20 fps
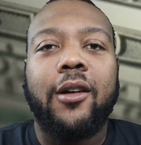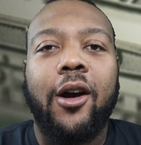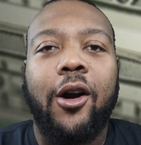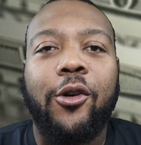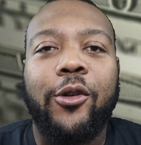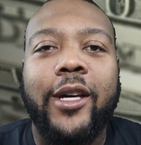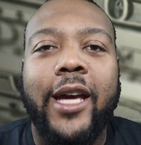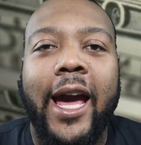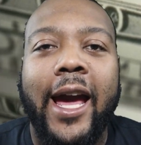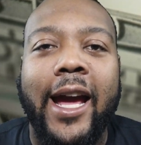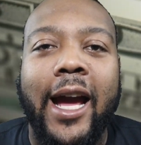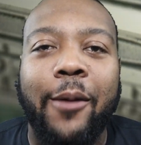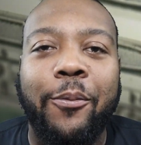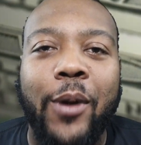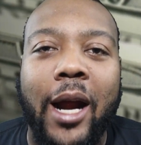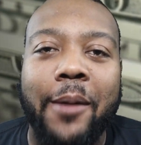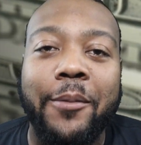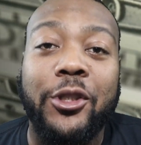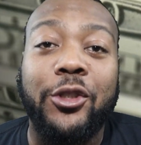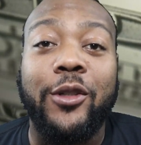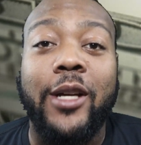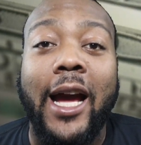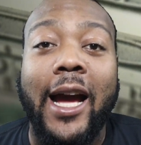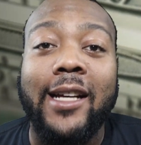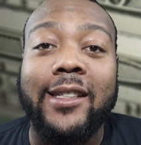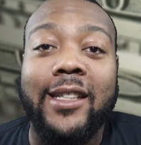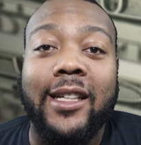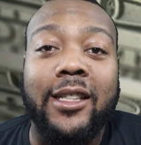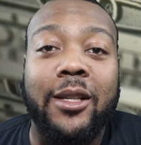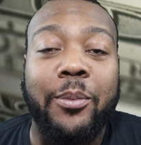Okay, I promised you
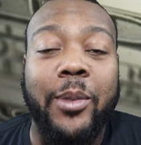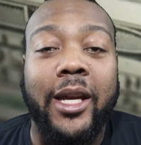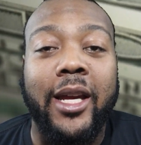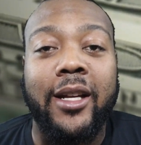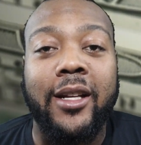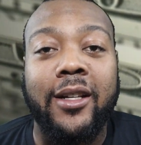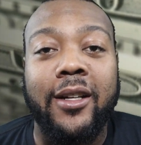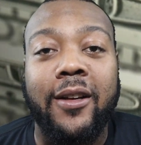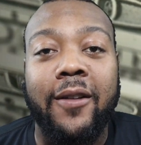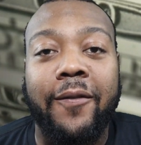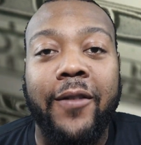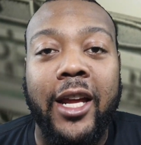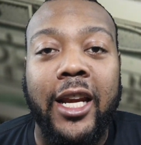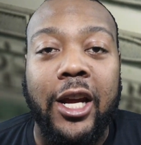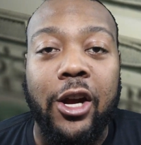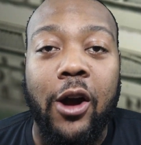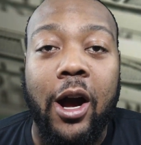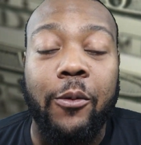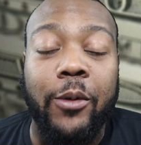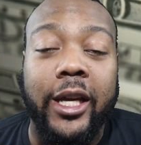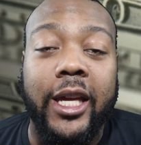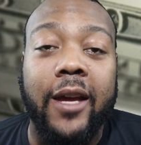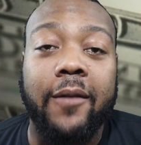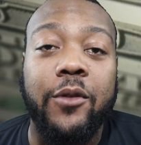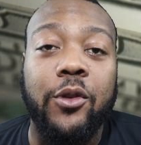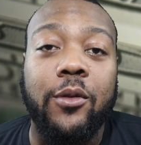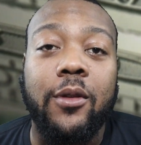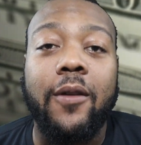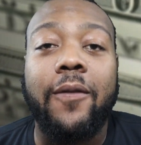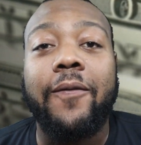guys at the beginning of the video I would
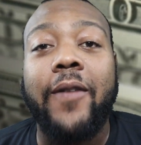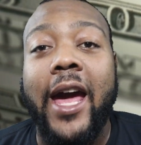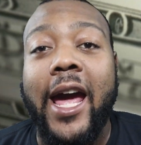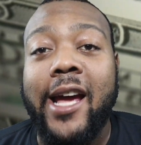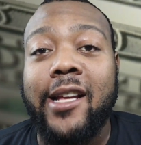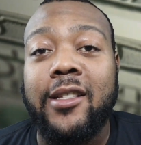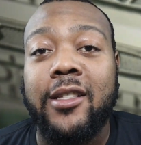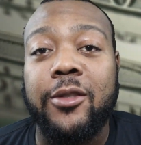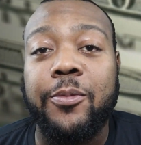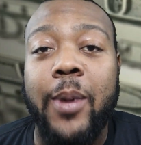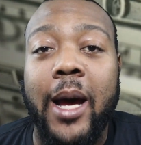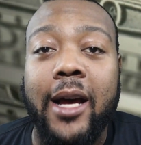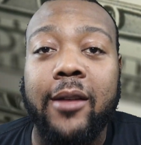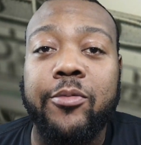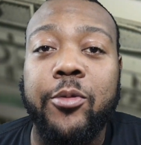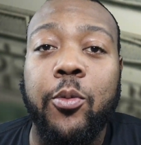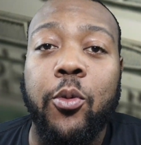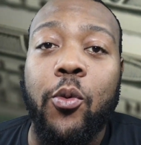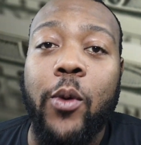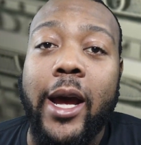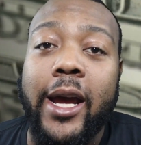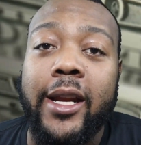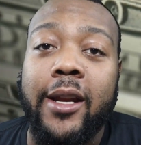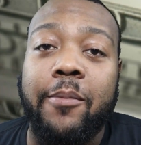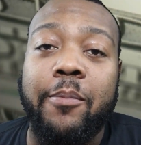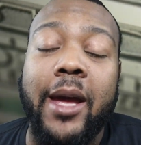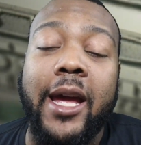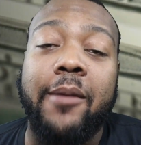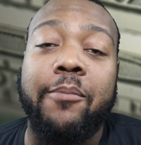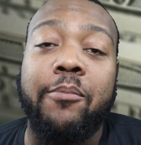give you the fastest possible way to
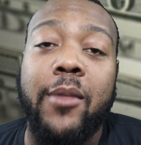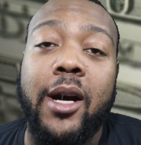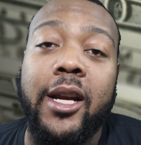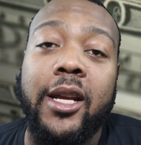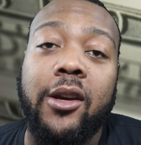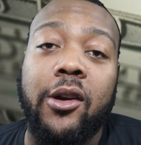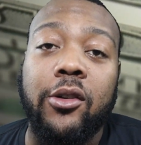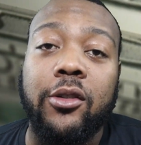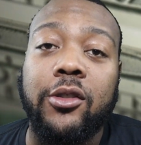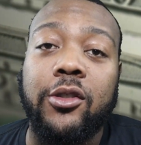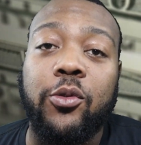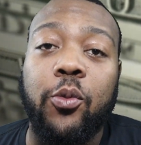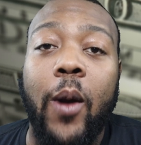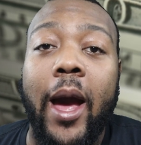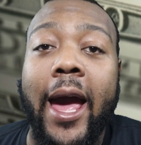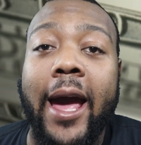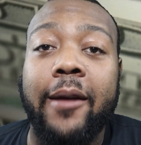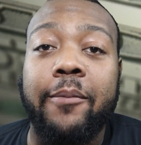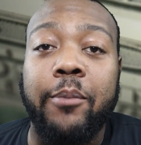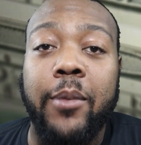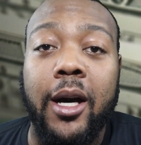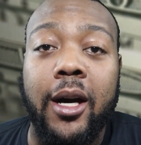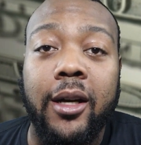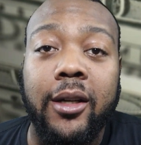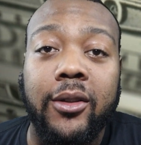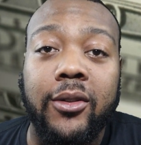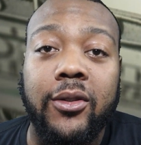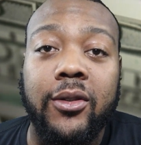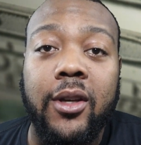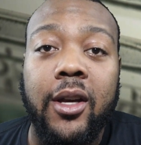make money on
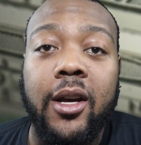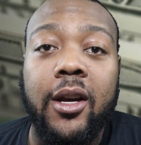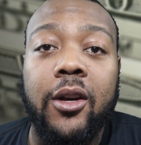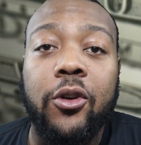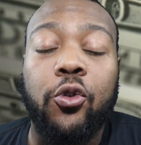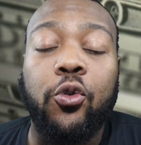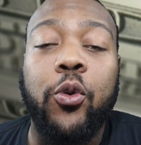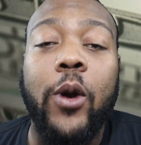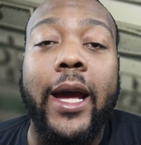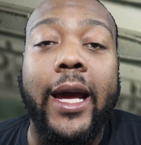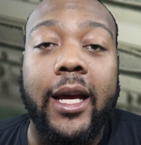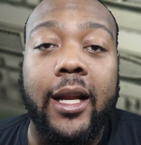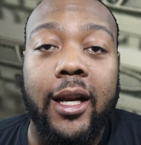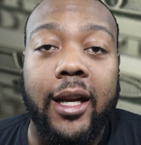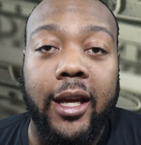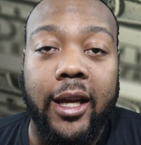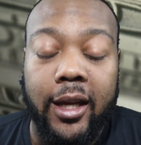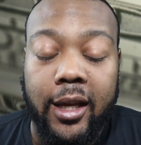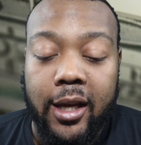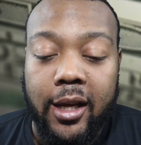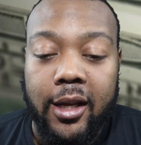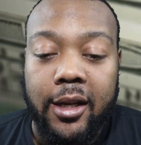Swagbucks quickly.